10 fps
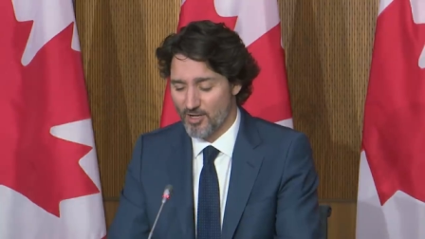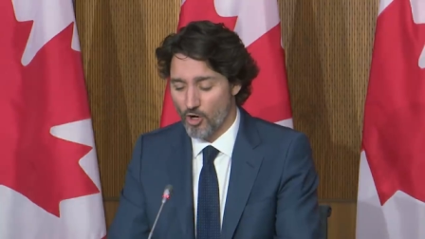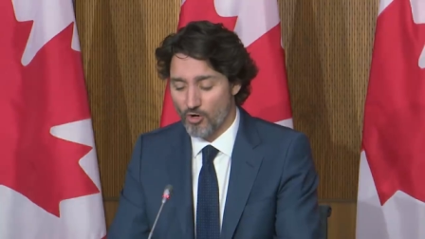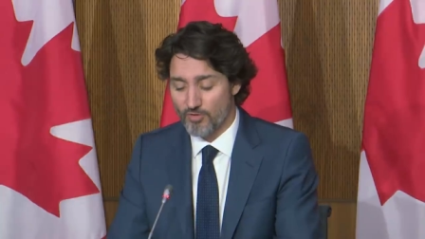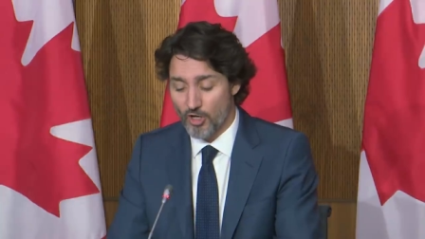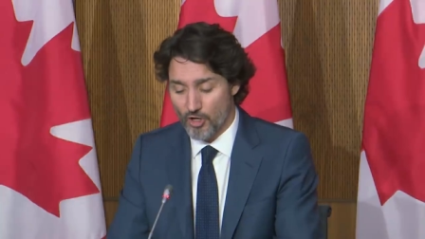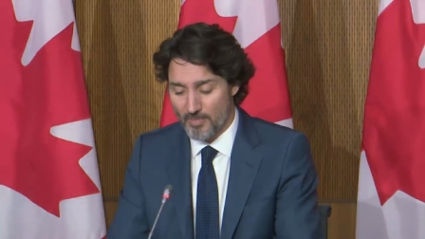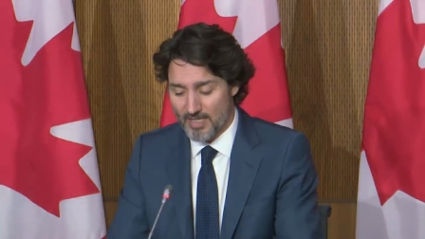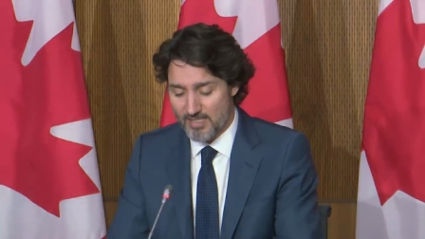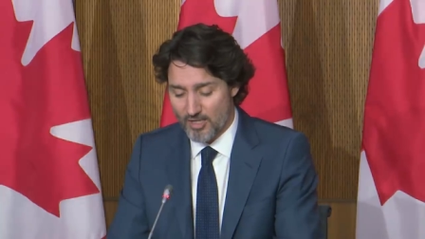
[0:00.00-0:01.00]
on va
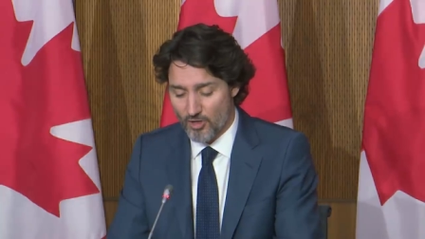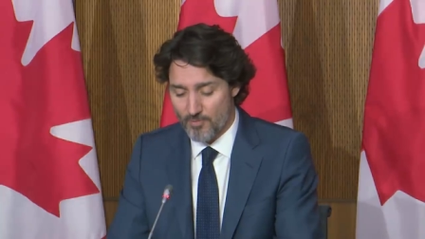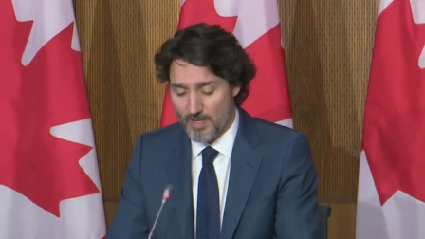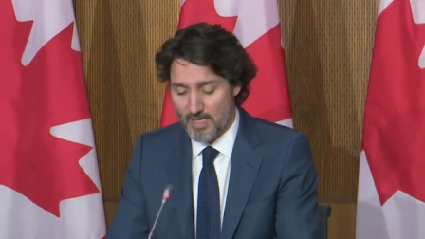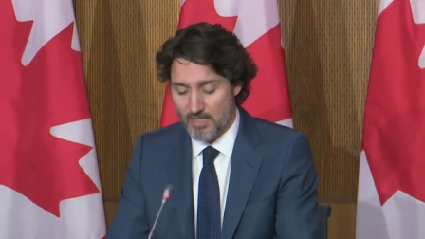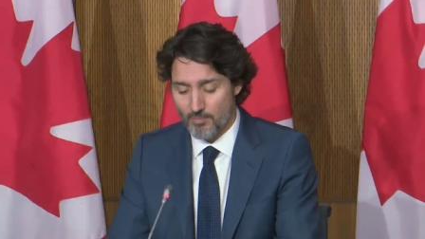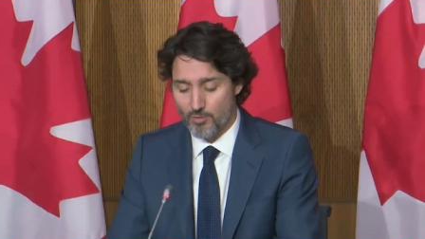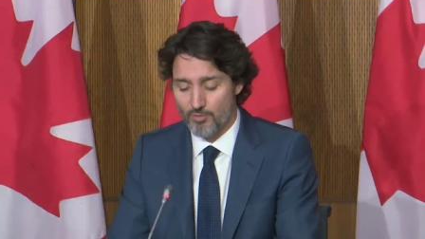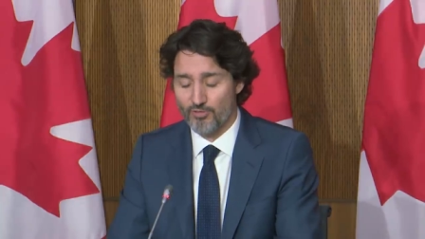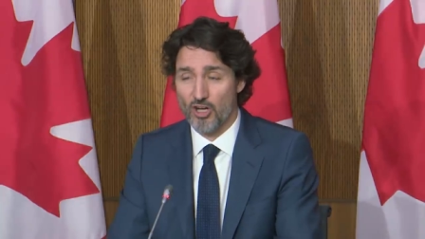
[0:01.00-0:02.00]
rebâtir un pays
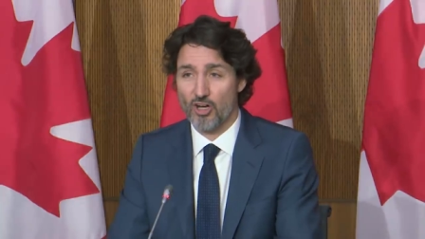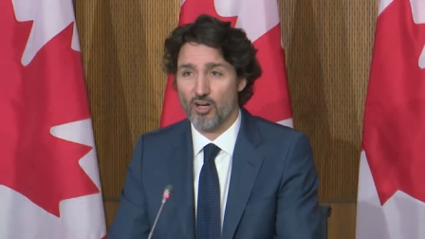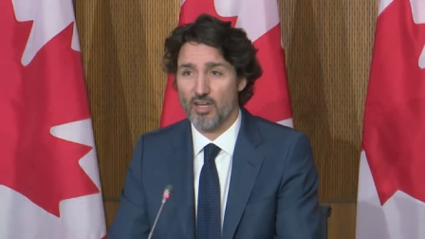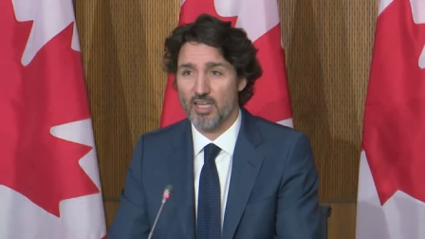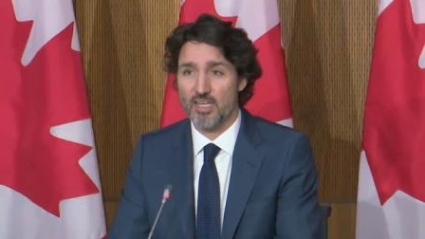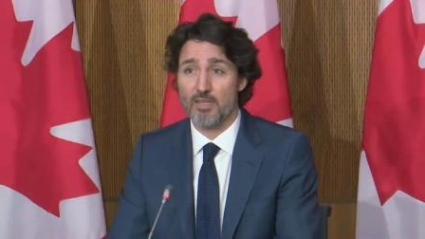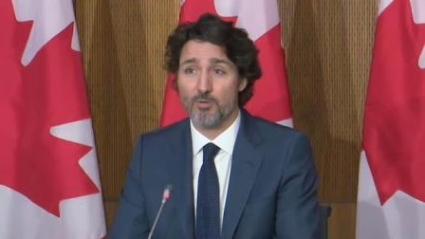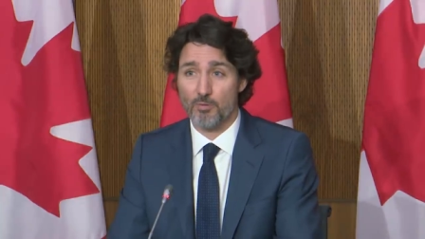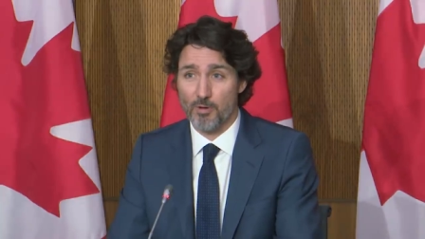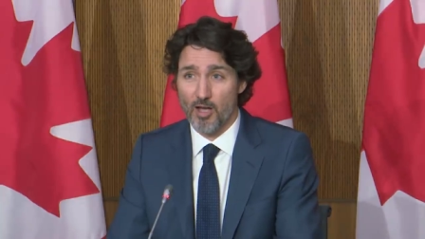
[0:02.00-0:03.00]
plus fort et
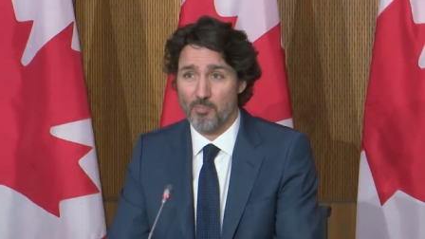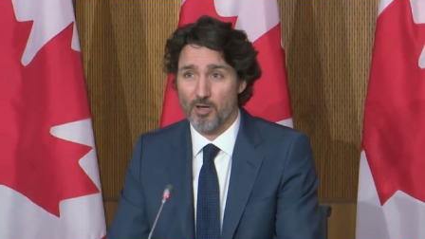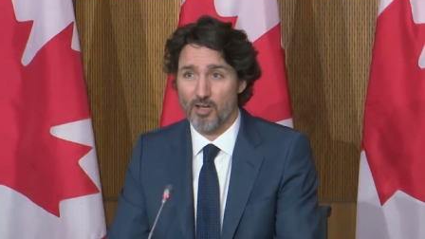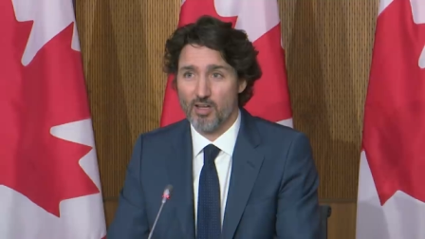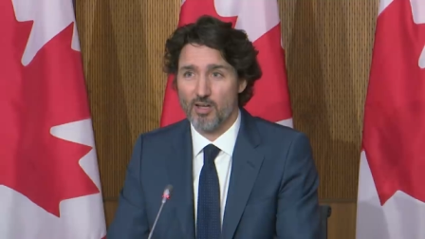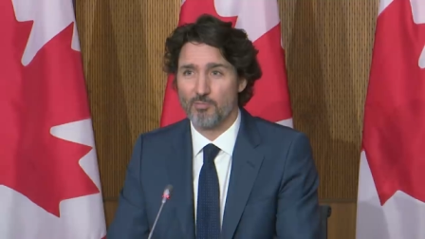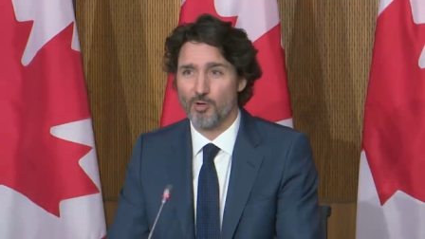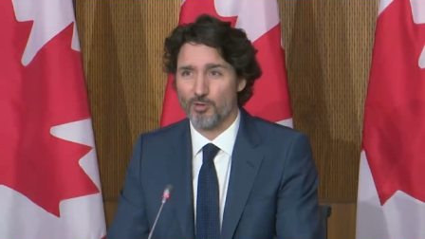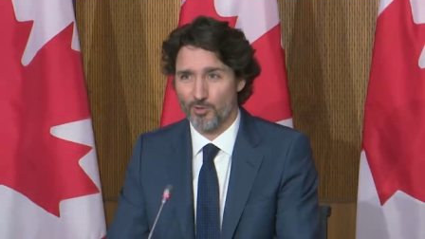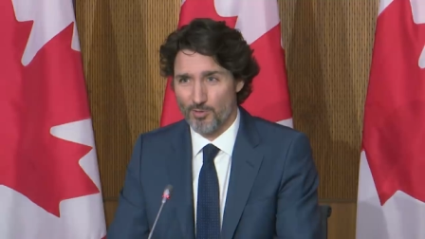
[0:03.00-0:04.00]
plus propre
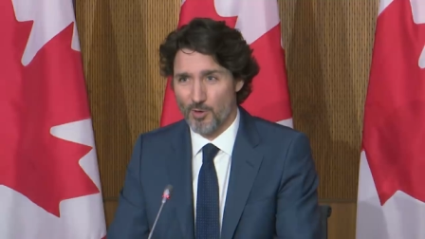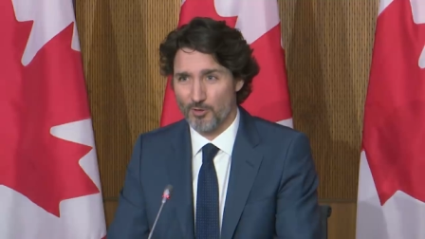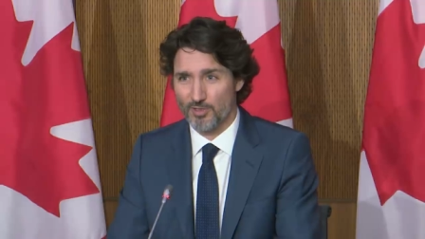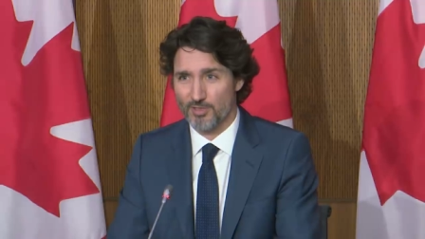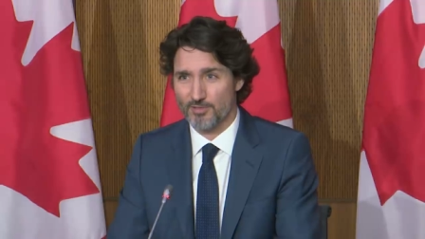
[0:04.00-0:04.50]
pour tout le monde.